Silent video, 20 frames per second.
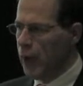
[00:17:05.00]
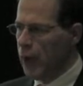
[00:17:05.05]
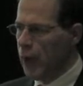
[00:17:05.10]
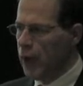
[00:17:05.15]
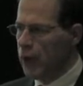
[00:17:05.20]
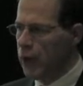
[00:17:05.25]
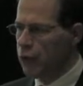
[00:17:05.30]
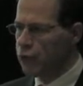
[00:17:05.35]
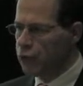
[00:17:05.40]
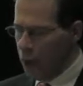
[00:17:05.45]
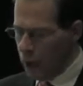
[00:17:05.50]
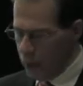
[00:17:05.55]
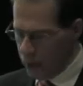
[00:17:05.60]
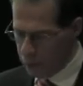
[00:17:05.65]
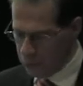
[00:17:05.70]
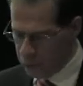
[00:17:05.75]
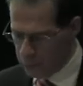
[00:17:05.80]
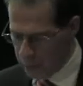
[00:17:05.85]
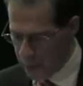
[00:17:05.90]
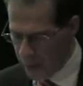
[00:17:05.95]
And as
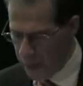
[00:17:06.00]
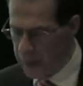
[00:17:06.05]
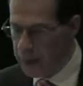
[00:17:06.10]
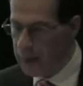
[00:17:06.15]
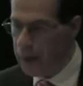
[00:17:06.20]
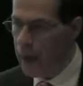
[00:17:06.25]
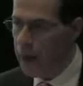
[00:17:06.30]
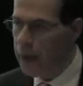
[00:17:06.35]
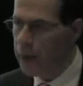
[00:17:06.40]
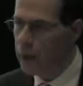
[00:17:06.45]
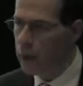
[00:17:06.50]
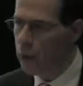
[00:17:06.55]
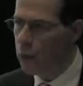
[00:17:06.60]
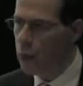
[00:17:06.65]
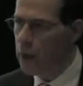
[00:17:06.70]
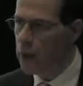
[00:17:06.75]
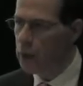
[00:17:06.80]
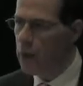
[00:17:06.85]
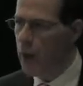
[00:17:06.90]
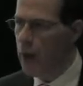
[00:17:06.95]
I'll explain later,
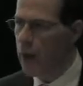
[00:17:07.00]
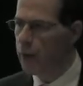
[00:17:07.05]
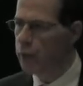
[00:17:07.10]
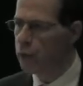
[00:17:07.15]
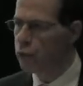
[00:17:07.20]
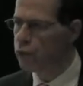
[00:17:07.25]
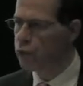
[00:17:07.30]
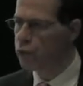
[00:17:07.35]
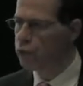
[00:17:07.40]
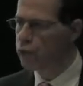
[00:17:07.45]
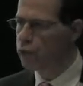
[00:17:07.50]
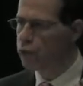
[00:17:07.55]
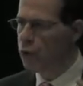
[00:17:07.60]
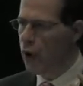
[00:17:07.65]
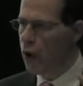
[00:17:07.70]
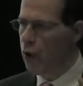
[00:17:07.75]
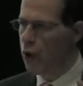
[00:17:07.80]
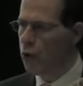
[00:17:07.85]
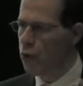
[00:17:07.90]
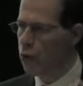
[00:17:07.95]
we were able to
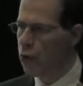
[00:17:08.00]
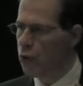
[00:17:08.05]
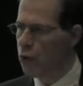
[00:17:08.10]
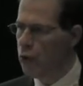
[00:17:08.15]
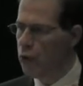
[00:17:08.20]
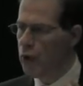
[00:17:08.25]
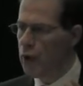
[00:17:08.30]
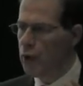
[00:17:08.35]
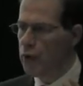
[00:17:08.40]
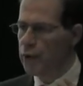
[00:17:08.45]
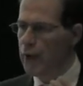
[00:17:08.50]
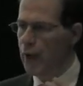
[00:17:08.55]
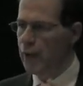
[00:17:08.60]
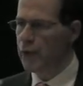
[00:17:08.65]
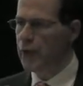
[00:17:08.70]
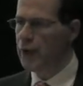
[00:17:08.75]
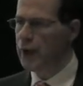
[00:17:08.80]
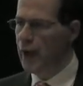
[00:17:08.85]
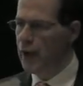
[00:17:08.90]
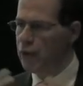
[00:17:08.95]
show
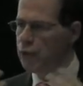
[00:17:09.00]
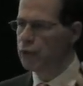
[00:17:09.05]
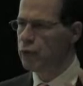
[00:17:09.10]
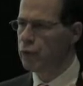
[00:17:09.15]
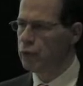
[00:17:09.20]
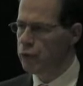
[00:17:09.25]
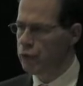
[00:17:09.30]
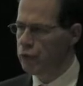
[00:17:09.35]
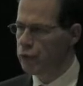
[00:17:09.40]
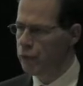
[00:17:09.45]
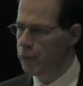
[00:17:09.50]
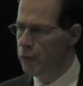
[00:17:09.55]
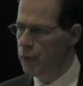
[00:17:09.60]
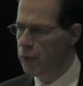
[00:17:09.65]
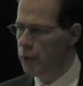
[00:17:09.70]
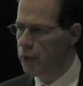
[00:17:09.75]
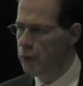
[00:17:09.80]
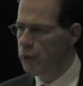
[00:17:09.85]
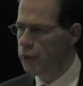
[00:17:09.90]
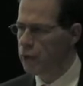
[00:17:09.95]
that the National
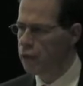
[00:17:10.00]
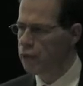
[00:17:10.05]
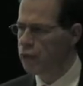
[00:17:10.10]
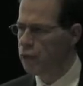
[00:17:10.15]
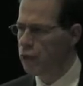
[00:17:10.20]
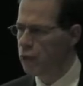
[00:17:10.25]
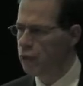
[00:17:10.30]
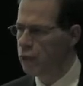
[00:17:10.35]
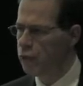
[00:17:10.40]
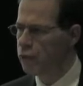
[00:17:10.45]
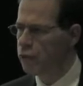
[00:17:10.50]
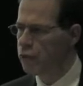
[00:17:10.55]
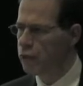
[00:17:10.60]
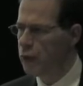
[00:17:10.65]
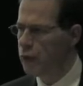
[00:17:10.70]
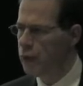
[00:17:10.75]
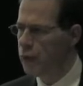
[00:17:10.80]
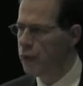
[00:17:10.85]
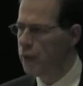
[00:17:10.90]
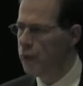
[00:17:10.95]
Disability Insurance
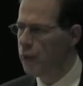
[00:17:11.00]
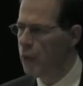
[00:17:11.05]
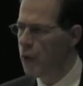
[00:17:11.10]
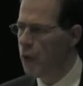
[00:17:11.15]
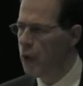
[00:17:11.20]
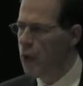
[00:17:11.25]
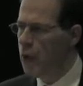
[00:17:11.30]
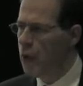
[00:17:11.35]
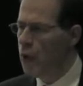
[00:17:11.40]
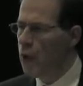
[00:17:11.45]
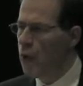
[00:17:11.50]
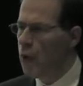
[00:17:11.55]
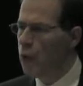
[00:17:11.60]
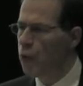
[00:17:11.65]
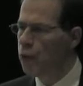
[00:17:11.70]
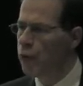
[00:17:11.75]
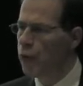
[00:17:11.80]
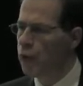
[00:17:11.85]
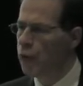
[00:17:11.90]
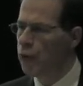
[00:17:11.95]
Scheme,
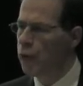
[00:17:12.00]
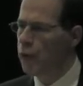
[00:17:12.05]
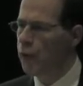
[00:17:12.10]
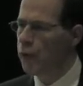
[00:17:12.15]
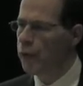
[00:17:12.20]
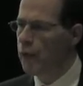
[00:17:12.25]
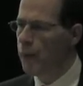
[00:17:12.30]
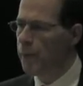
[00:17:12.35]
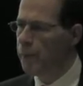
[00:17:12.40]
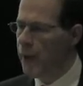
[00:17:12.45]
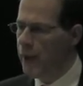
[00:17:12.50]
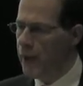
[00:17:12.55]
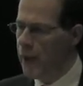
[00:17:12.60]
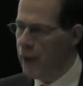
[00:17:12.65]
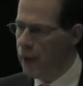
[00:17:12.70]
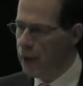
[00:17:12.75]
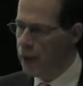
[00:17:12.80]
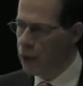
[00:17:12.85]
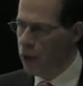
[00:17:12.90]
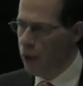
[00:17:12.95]
the
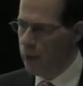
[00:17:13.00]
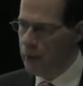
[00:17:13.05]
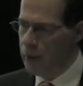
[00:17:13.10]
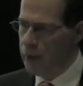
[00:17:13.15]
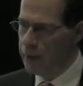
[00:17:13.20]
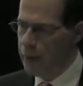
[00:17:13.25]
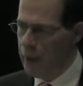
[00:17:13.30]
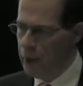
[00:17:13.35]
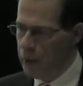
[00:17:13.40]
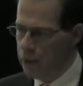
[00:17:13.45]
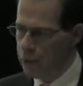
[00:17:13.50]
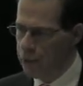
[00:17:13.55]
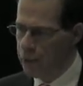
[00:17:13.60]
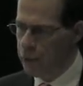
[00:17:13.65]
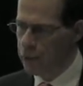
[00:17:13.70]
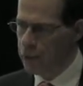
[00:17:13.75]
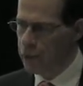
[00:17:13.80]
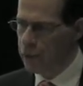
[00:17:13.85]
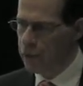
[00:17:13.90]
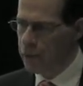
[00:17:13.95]
economic
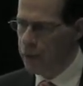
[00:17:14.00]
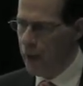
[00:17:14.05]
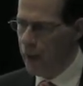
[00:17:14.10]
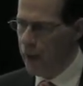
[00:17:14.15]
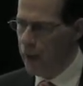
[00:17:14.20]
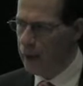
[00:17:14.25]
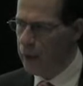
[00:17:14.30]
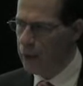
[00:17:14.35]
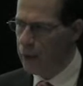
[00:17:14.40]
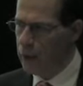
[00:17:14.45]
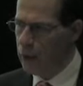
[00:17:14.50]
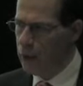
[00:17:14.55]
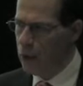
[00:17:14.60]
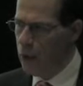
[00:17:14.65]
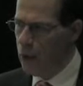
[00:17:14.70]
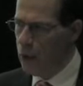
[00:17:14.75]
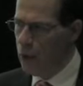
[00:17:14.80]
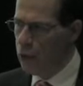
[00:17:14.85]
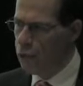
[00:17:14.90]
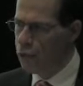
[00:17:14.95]
benefits of that
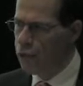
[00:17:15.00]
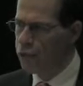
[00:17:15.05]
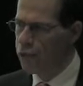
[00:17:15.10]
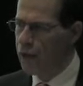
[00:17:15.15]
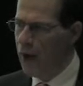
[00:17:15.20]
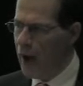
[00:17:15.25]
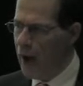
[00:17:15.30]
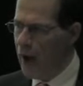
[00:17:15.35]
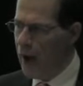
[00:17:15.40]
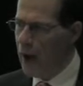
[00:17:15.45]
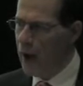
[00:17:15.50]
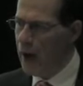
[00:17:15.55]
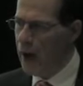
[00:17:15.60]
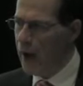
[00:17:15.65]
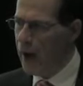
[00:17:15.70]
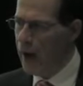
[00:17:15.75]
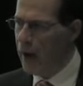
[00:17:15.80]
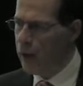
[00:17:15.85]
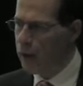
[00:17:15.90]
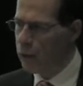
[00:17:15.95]

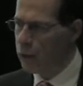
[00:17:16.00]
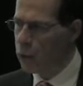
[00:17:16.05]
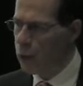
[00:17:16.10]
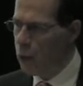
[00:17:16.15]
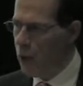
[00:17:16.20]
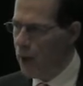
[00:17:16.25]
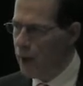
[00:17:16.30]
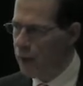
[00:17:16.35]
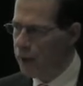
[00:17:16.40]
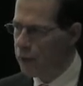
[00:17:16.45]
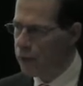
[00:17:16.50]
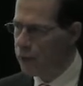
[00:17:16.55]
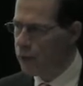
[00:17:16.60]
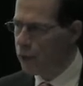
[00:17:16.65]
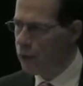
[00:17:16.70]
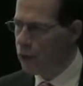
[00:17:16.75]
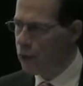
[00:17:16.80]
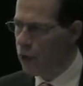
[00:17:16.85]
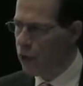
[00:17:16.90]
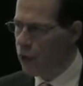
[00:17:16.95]
far outweighed
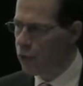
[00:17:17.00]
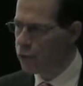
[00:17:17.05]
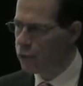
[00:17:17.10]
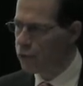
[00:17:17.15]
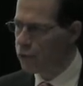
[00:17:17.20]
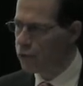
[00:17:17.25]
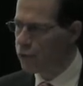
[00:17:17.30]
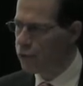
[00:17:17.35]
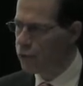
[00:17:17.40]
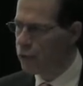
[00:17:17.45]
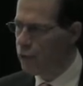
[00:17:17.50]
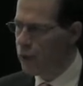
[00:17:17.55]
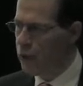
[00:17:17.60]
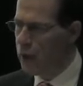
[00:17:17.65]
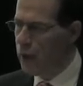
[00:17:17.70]
the costs.